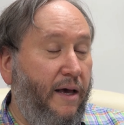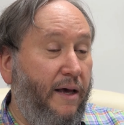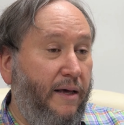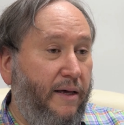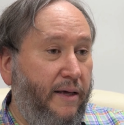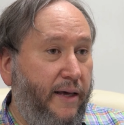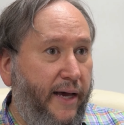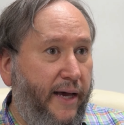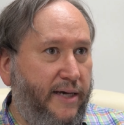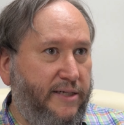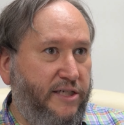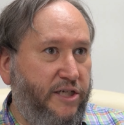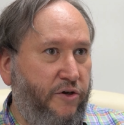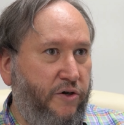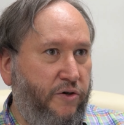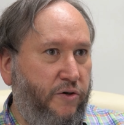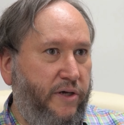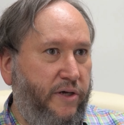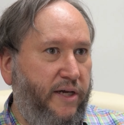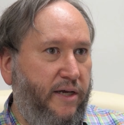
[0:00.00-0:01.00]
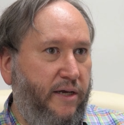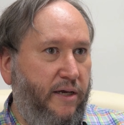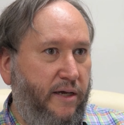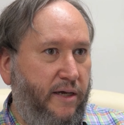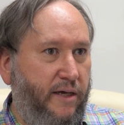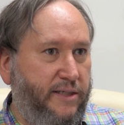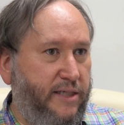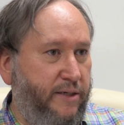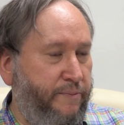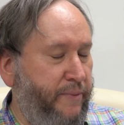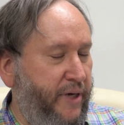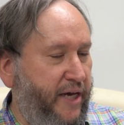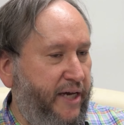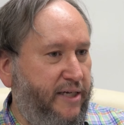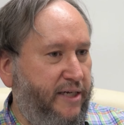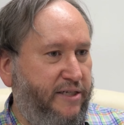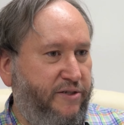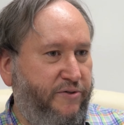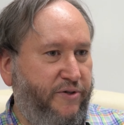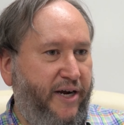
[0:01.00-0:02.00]
Yeah, so it's a
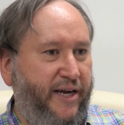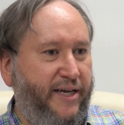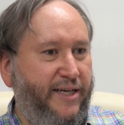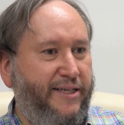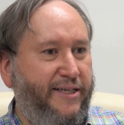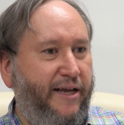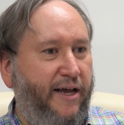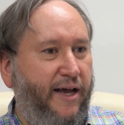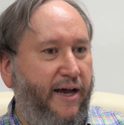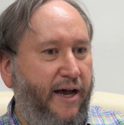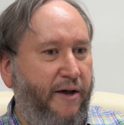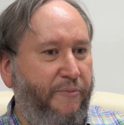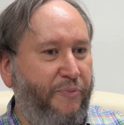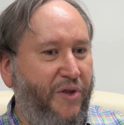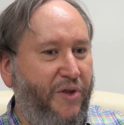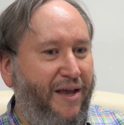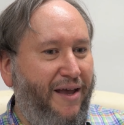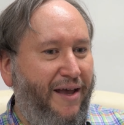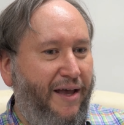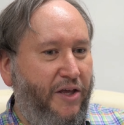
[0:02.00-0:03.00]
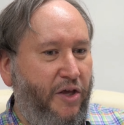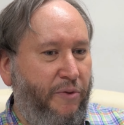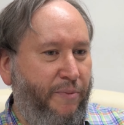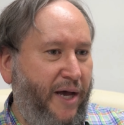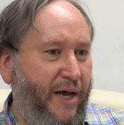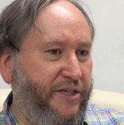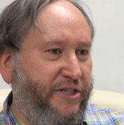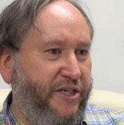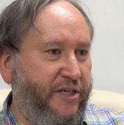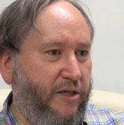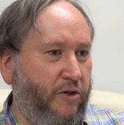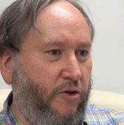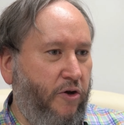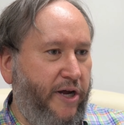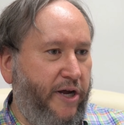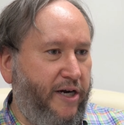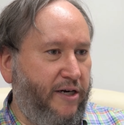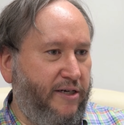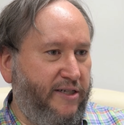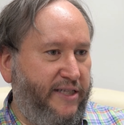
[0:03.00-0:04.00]
mix, right? You mentioned
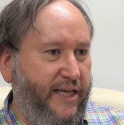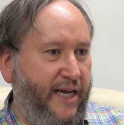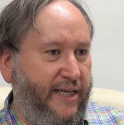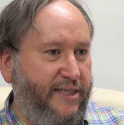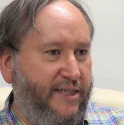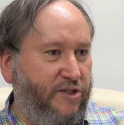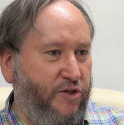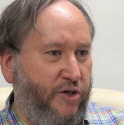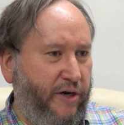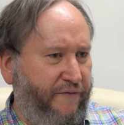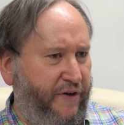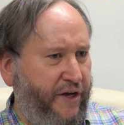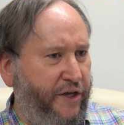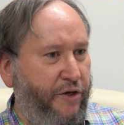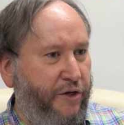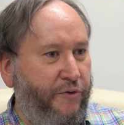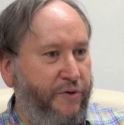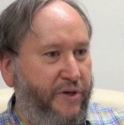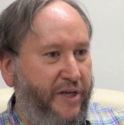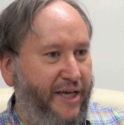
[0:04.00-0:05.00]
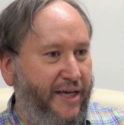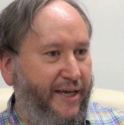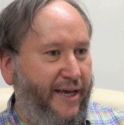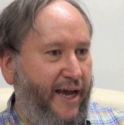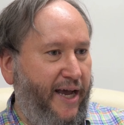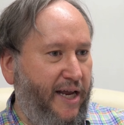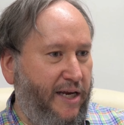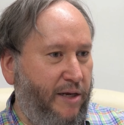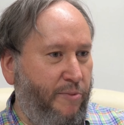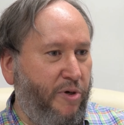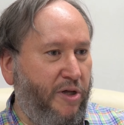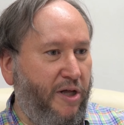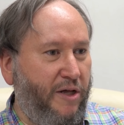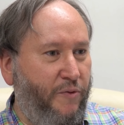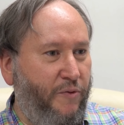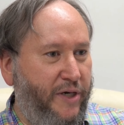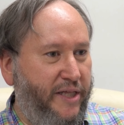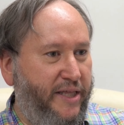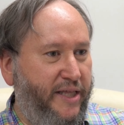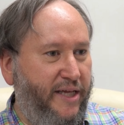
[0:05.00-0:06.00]
lawyers. That's sort of a unique animal
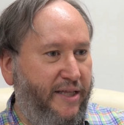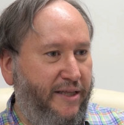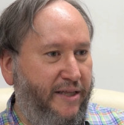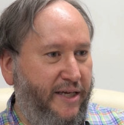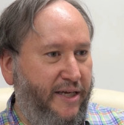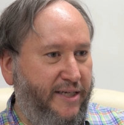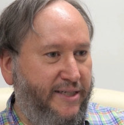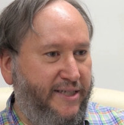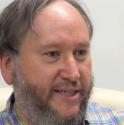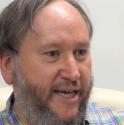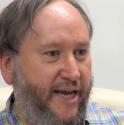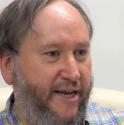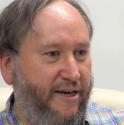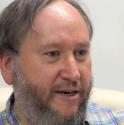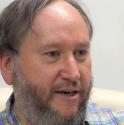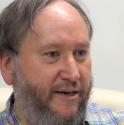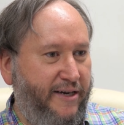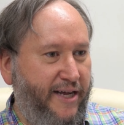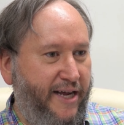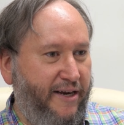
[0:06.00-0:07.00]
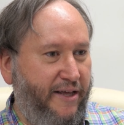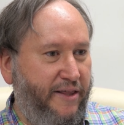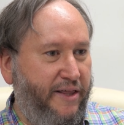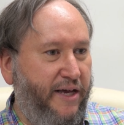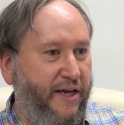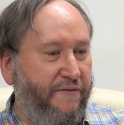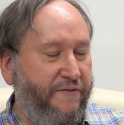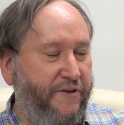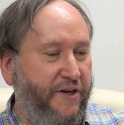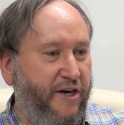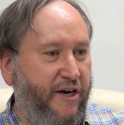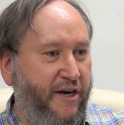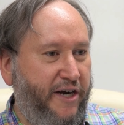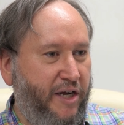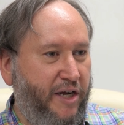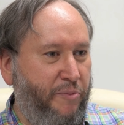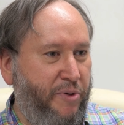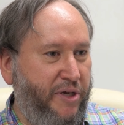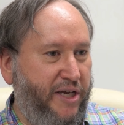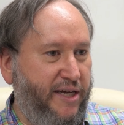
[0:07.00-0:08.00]
within the insider data theft
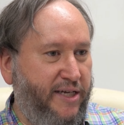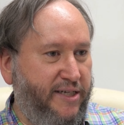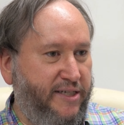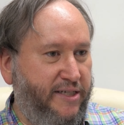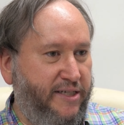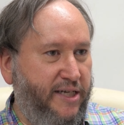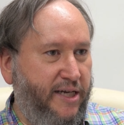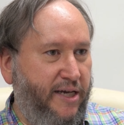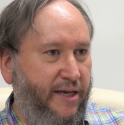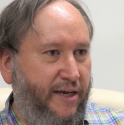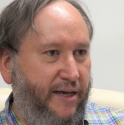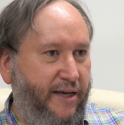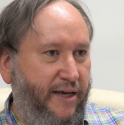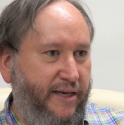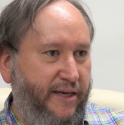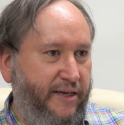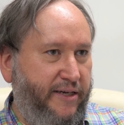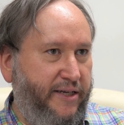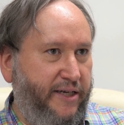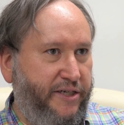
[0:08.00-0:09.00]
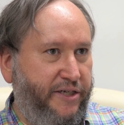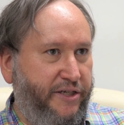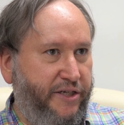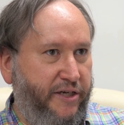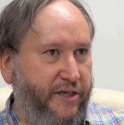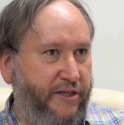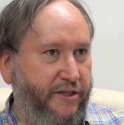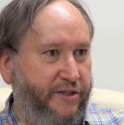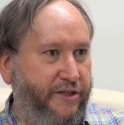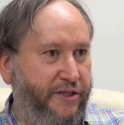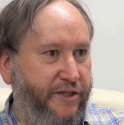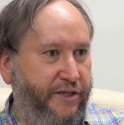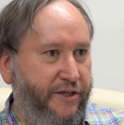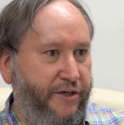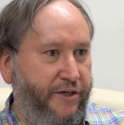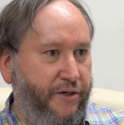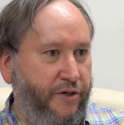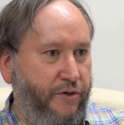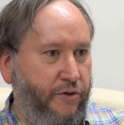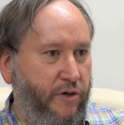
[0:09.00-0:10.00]
area because in addition
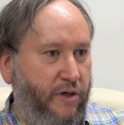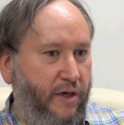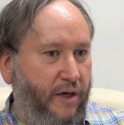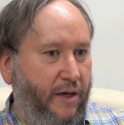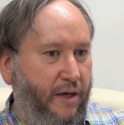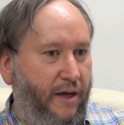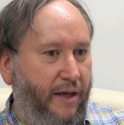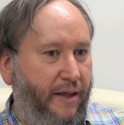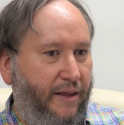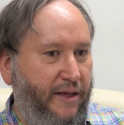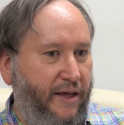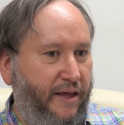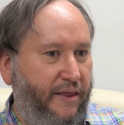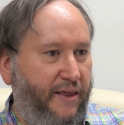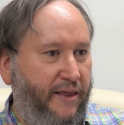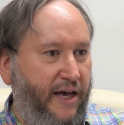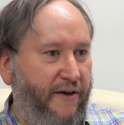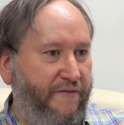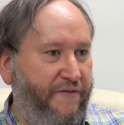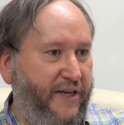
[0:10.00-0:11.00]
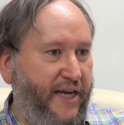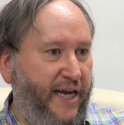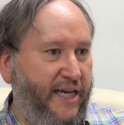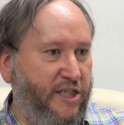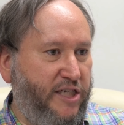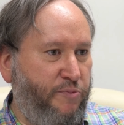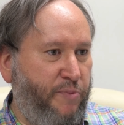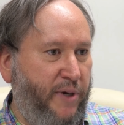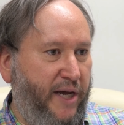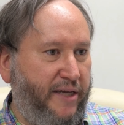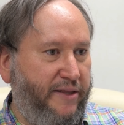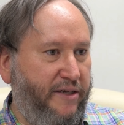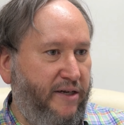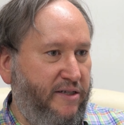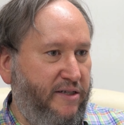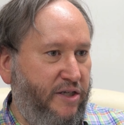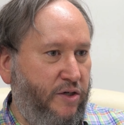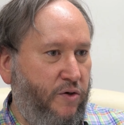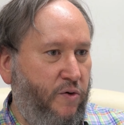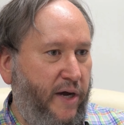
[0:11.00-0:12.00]
to the theft aspect,
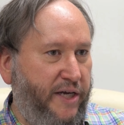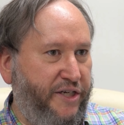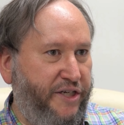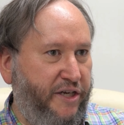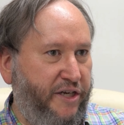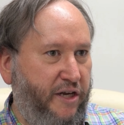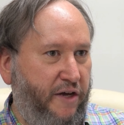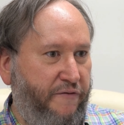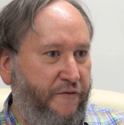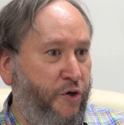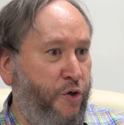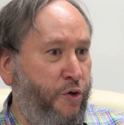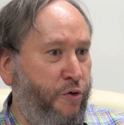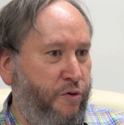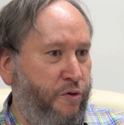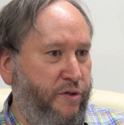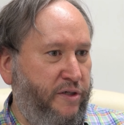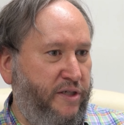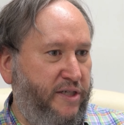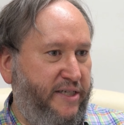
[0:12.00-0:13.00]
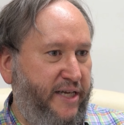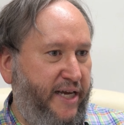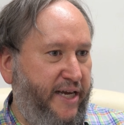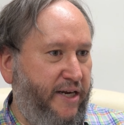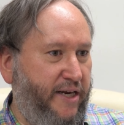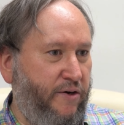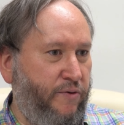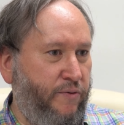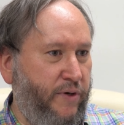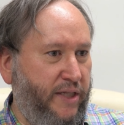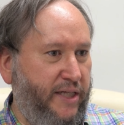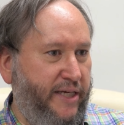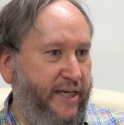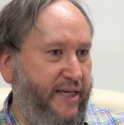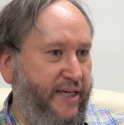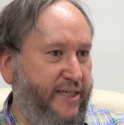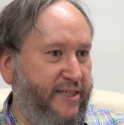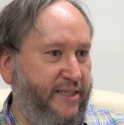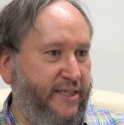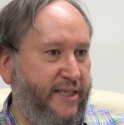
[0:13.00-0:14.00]
there's the question of whose data really
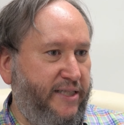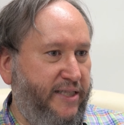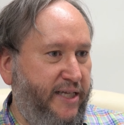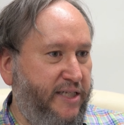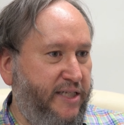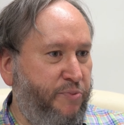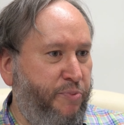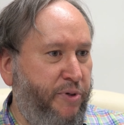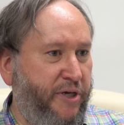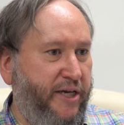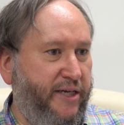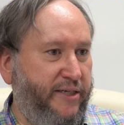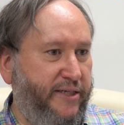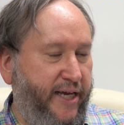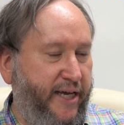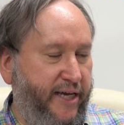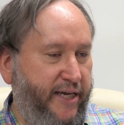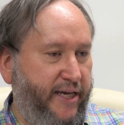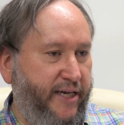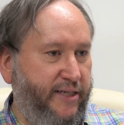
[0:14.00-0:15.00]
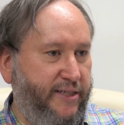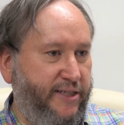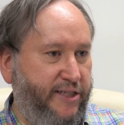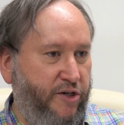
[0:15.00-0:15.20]
is it that's being taken.